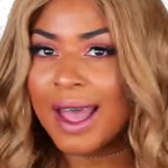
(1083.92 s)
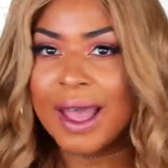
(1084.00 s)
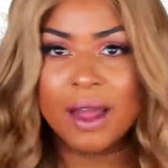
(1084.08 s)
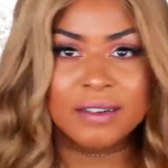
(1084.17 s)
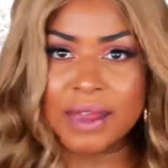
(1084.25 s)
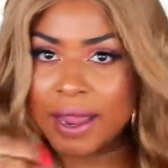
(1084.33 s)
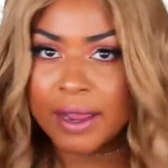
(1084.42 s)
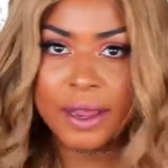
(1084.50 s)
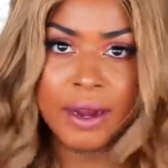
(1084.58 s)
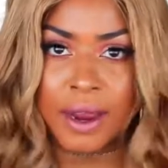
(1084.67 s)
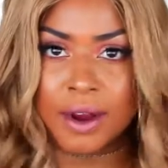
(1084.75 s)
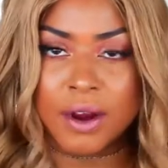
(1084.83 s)
I had
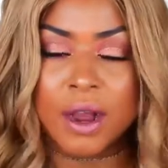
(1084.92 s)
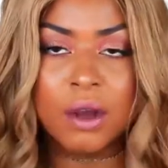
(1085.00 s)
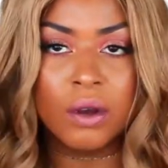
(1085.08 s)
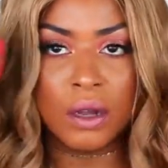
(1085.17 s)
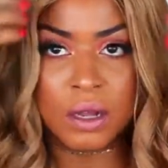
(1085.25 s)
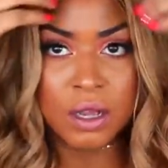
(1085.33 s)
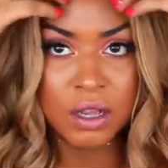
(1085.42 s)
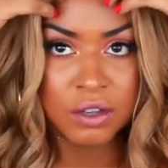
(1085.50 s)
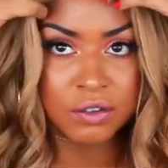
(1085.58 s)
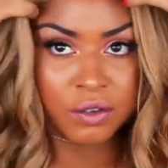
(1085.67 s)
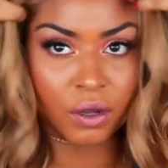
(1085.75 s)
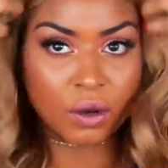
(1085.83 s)
taken hair out.
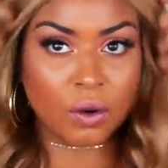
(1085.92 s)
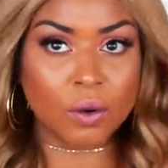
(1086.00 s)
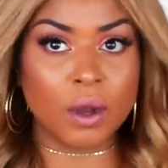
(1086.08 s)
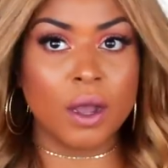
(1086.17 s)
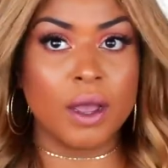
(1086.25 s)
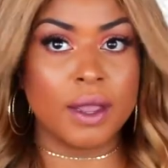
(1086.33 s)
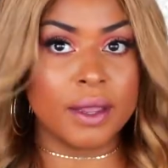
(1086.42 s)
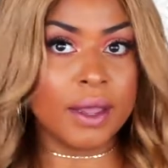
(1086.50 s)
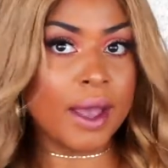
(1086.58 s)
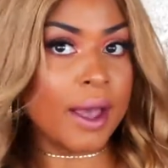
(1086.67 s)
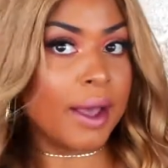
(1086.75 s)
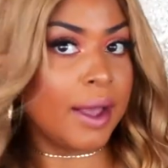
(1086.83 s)
So
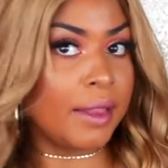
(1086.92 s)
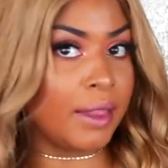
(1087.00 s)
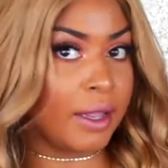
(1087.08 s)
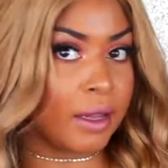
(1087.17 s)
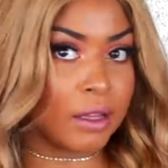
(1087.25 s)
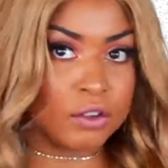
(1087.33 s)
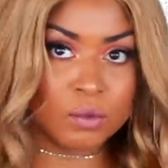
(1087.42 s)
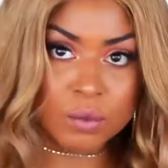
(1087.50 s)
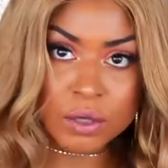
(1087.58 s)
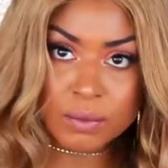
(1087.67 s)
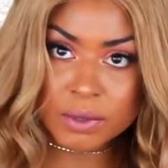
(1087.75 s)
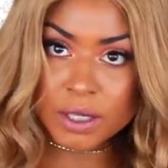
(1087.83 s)
yeah, I think it looks
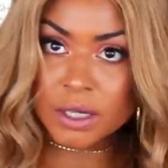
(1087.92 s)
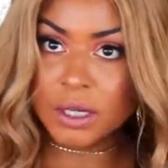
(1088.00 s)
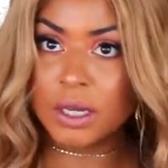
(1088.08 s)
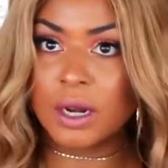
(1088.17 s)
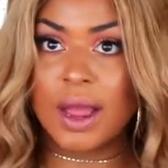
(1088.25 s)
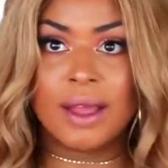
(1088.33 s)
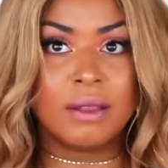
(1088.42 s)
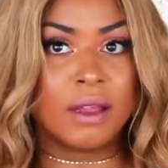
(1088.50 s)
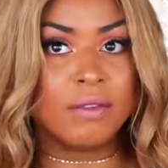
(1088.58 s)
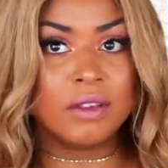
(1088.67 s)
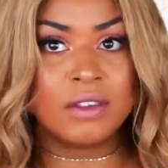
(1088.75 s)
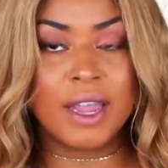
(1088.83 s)
really, really good. I
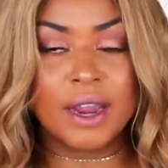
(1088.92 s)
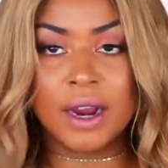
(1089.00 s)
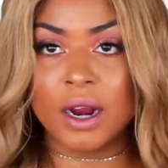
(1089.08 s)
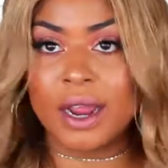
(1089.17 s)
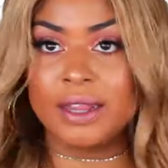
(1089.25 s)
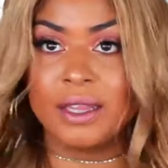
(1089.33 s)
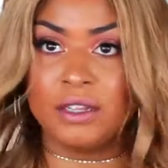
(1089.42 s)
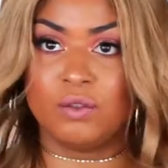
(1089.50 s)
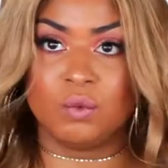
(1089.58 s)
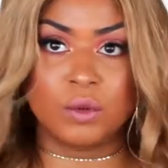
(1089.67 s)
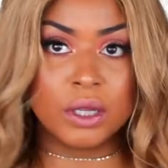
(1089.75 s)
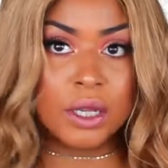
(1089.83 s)
love this hair. I think
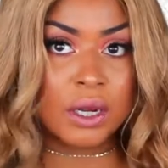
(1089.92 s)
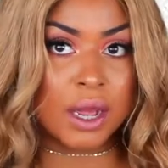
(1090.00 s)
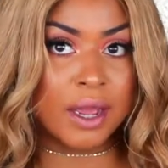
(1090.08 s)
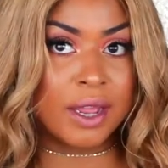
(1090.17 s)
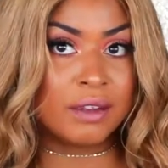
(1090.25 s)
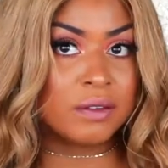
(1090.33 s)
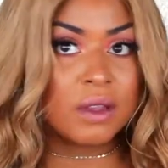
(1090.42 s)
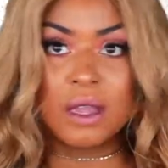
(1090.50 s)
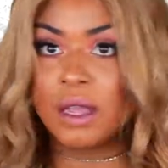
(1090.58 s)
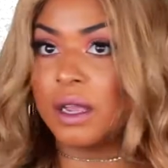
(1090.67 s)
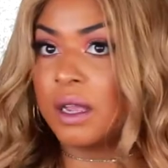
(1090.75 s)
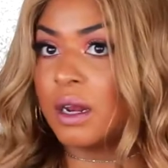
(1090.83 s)
it's really nice,
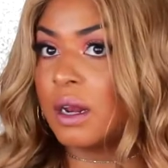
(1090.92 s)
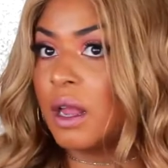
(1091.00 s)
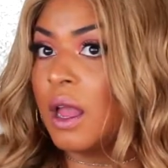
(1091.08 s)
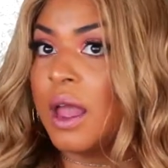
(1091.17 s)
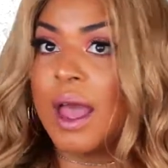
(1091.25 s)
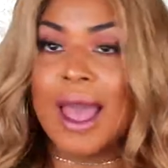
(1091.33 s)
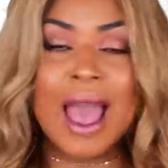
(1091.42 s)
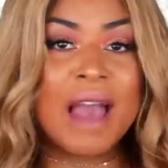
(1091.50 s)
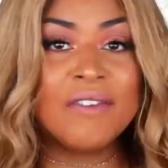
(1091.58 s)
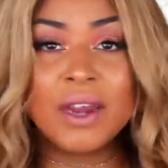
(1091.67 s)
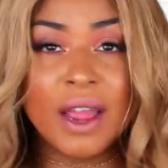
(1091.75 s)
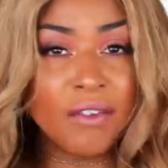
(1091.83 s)
and I
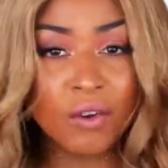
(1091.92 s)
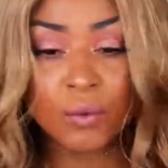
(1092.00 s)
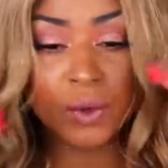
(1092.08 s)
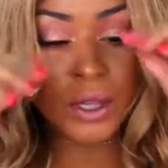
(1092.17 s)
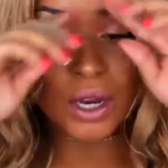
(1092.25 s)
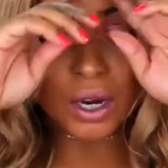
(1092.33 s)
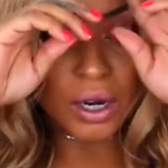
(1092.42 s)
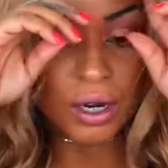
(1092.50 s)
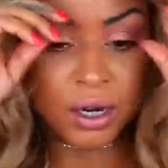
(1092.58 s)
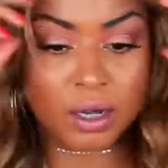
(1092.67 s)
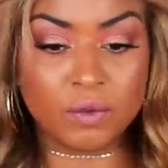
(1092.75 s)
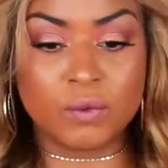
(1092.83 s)
haven't ever really
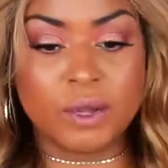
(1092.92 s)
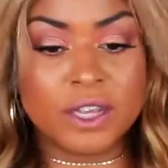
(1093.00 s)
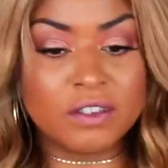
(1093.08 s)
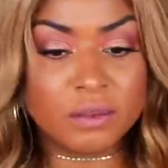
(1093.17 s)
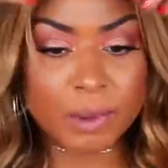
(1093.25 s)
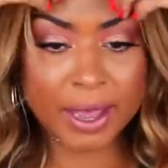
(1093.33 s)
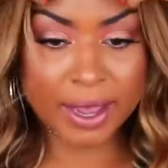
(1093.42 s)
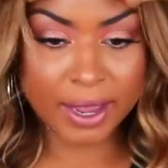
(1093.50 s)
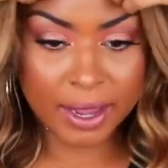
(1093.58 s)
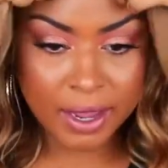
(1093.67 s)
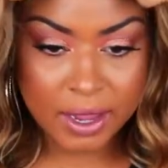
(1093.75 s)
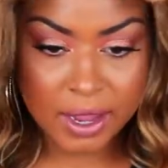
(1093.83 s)
heard of
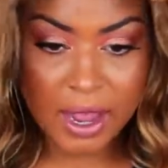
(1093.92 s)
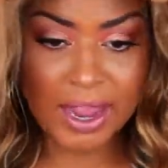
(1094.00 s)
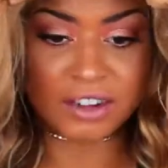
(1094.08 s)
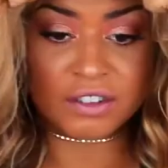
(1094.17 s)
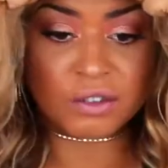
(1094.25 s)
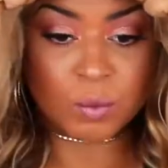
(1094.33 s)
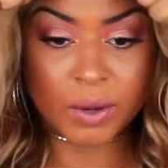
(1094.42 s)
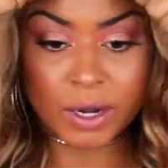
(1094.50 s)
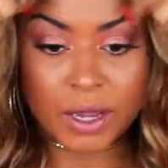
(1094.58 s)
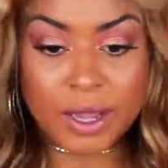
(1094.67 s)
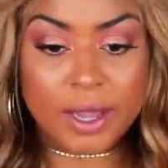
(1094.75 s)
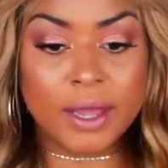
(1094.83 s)
Wigsbuy. I just went
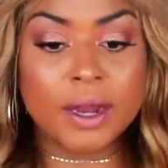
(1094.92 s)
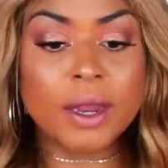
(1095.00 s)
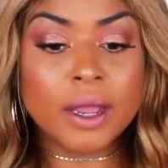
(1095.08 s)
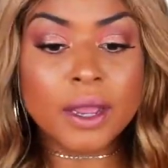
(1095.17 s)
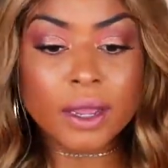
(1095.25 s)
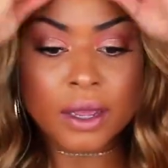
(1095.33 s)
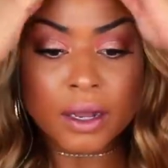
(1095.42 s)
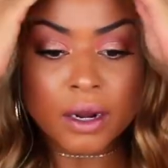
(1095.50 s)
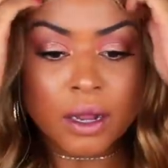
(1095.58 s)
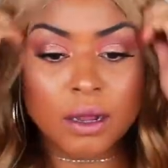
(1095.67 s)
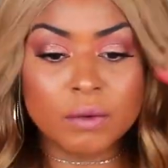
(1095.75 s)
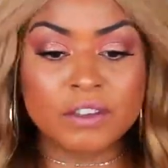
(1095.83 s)
ahead
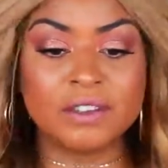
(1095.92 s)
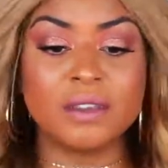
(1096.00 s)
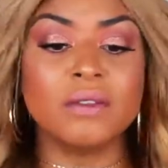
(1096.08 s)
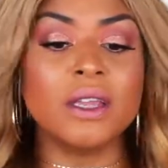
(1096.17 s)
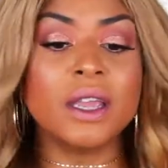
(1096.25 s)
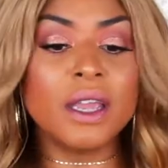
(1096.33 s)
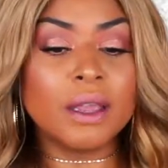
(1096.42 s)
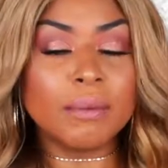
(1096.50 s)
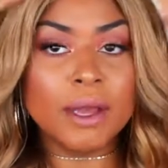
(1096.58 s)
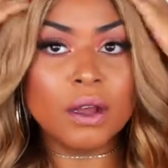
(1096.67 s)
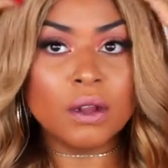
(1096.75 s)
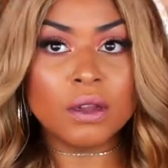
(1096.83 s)
and received the
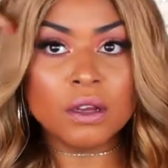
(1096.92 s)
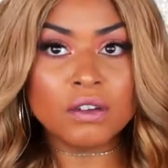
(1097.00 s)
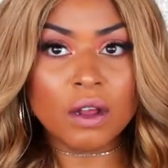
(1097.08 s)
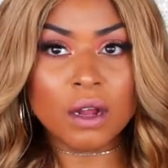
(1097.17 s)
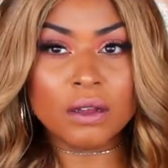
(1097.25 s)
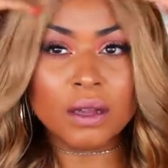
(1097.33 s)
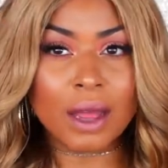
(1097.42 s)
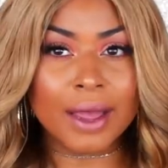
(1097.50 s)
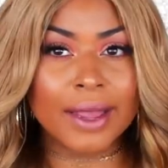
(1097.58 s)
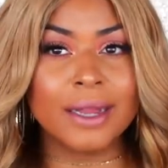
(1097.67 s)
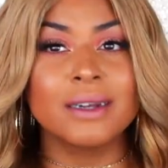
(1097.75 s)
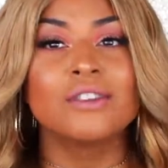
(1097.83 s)
email, looked
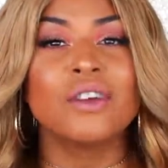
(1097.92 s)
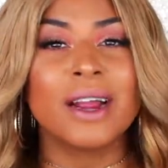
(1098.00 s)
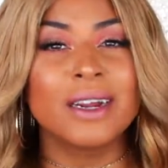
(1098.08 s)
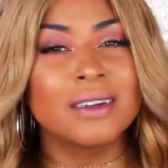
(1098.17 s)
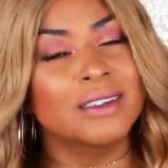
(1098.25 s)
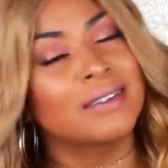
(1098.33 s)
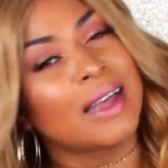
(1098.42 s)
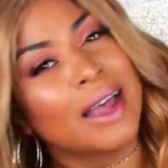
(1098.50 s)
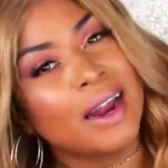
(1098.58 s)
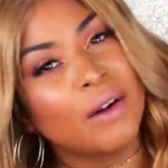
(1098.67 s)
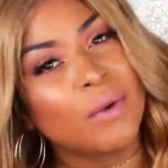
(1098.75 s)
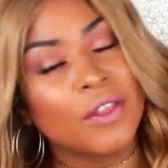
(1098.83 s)
online, tried to
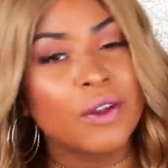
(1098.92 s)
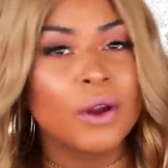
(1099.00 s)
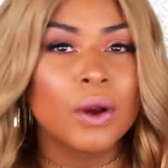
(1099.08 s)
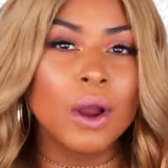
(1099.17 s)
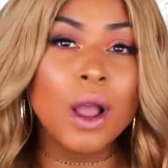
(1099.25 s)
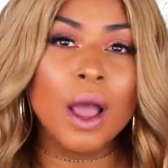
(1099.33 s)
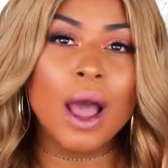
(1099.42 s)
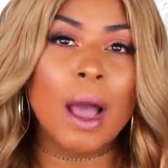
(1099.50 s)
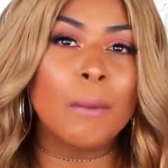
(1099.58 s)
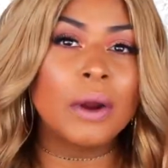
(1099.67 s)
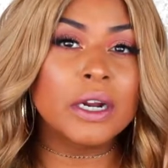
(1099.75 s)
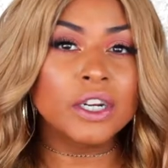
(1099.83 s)
decide whether
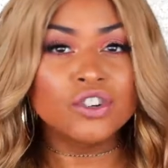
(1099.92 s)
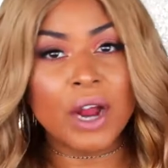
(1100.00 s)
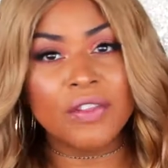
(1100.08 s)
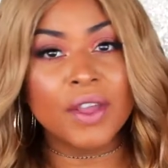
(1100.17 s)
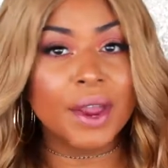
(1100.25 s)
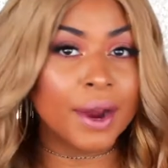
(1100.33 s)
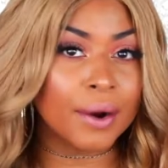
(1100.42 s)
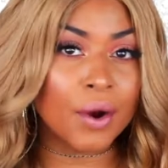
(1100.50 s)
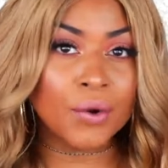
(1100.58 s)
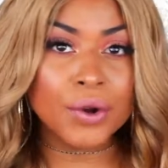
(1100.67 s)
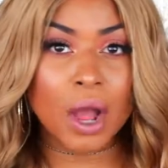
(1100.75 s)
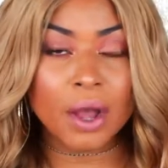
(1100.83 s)
I wanted to try the hair
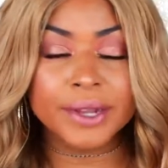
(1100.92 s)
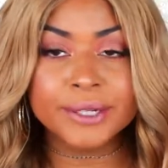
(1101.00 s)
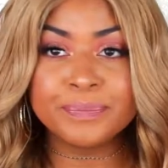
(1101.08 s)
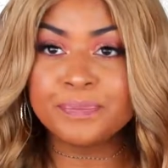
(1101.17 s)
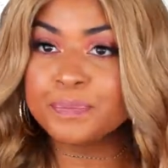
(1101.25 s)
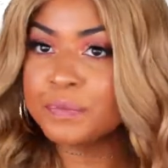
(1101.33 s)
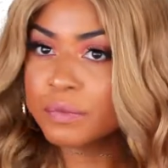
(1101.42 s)
or not.